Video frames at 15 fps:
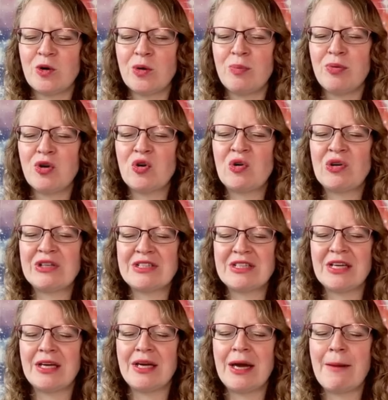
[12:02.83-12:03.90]
or a
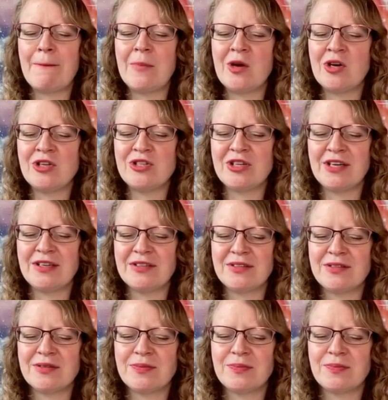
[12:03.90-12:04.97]
purity
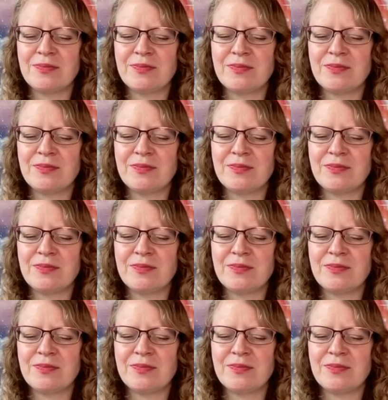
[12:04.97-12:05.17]
emerges.